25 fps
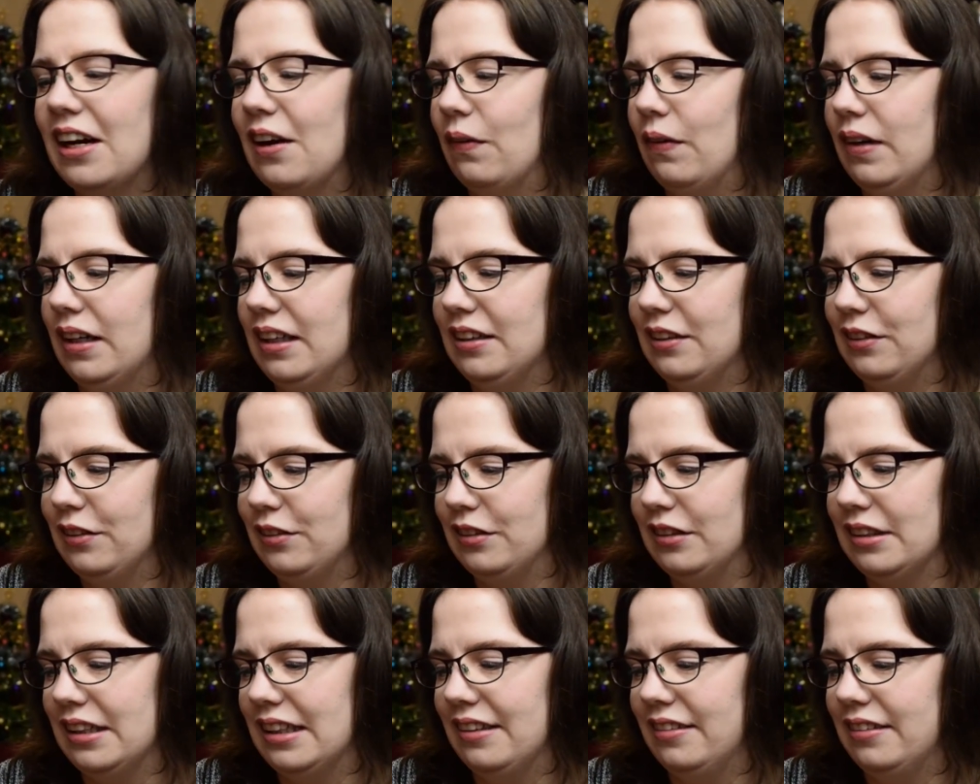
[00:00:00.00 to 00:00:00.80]
while
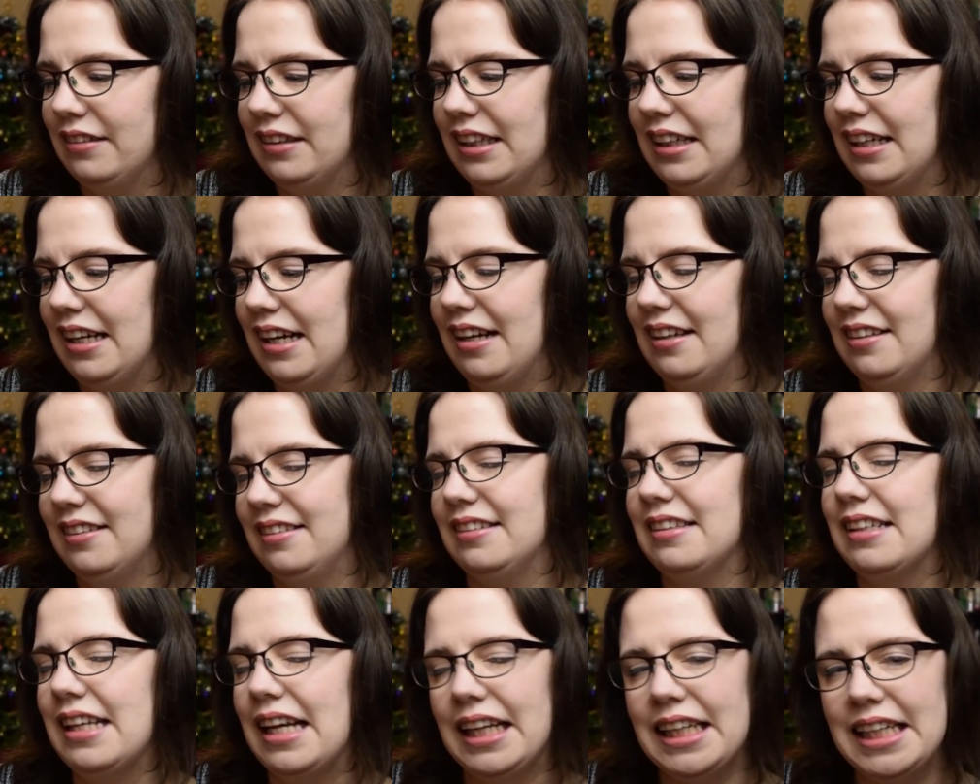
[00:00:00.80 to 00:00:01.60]
also giving a
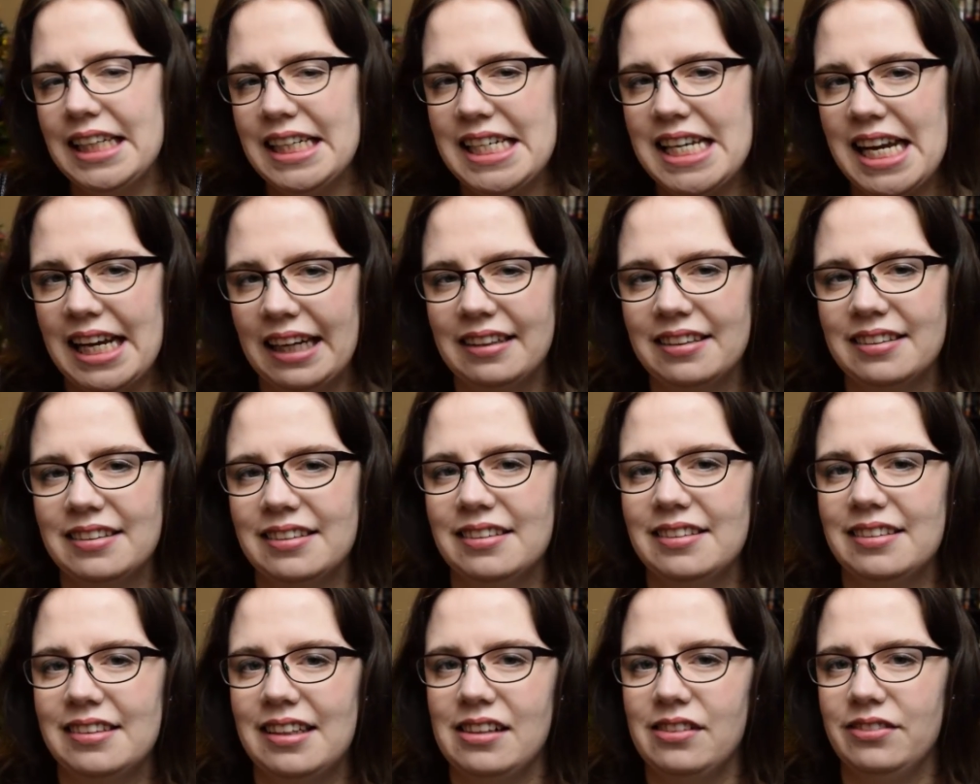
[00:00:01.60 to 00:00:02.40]
slightly nicer
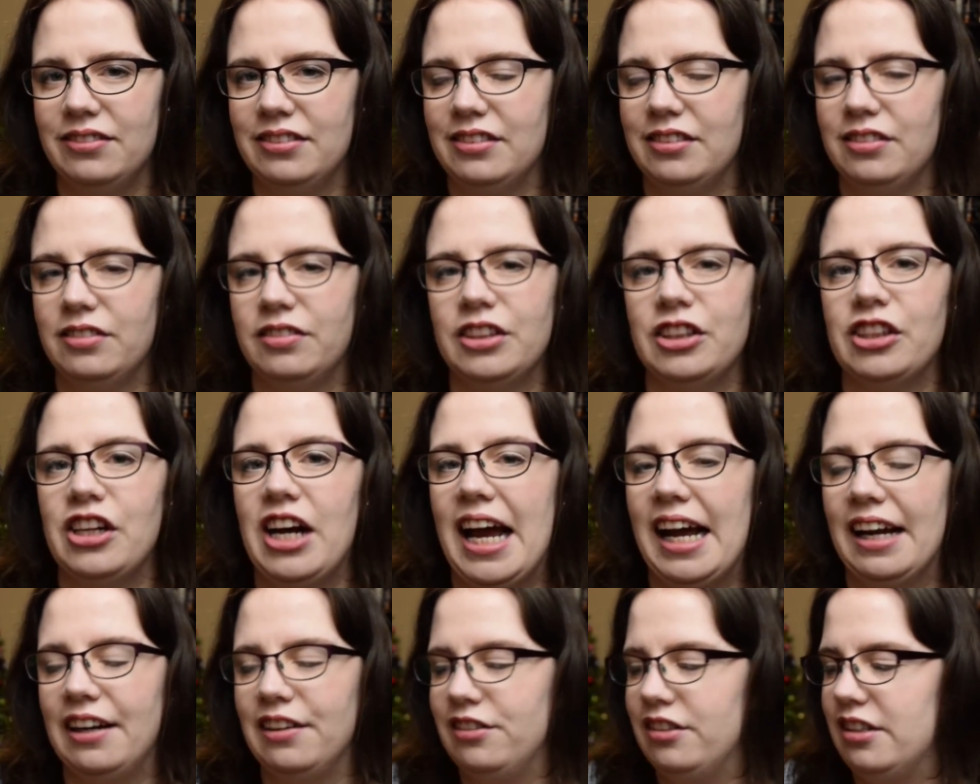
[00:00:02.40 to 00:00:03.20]
surface for your
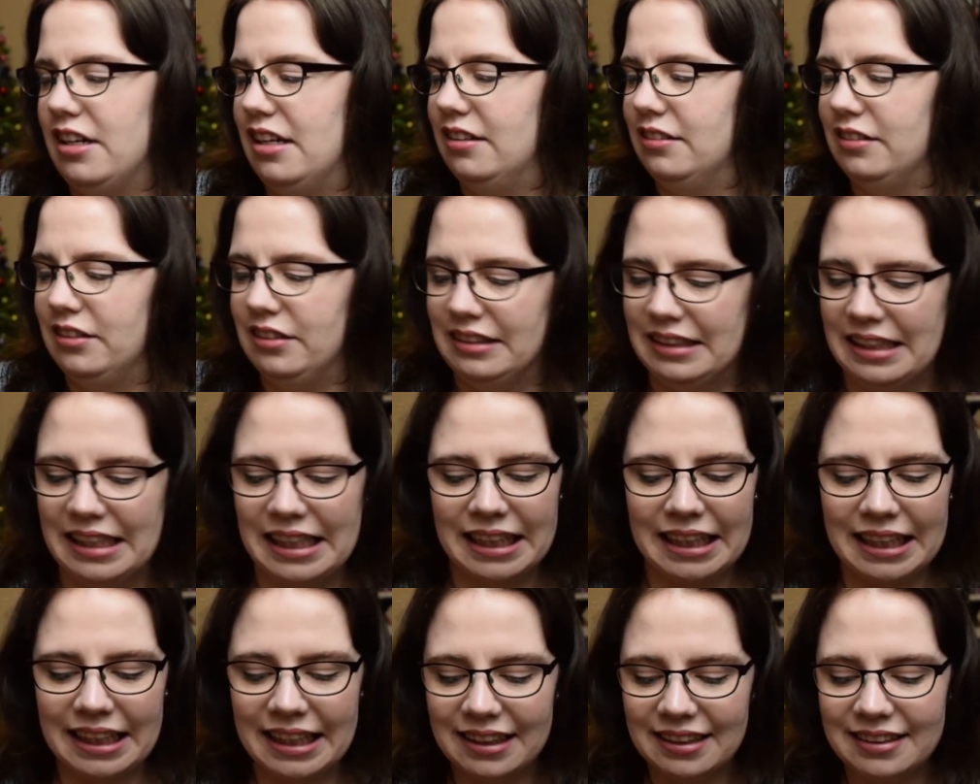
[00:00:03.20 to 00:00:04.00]
eyeshadow to
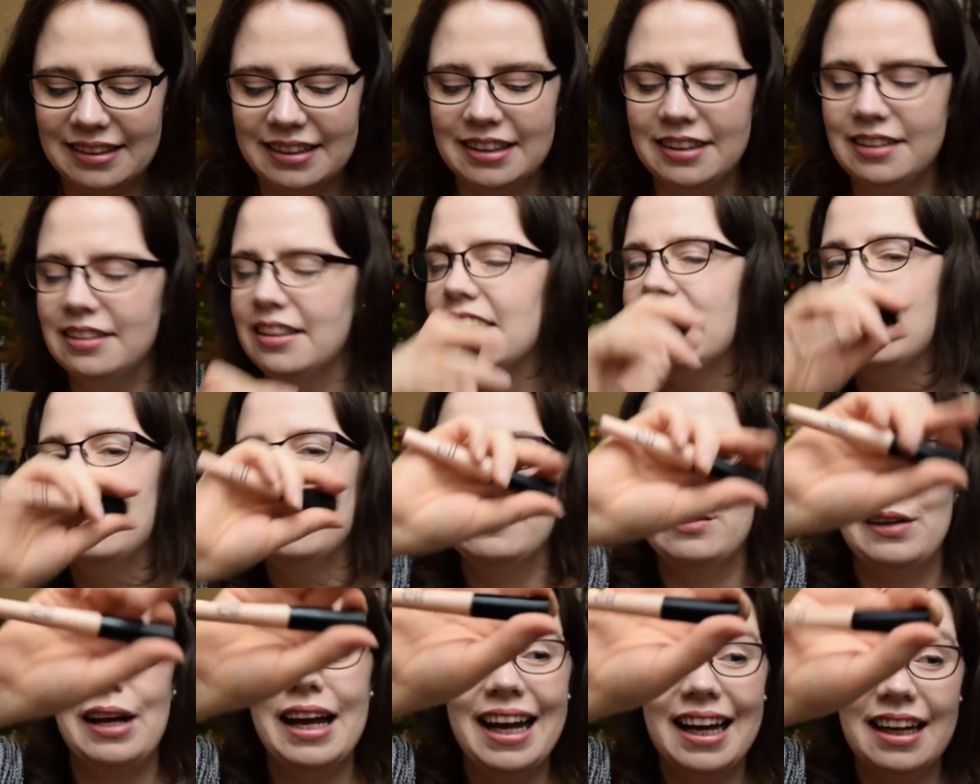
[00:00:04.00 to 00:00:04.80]
cling to. So I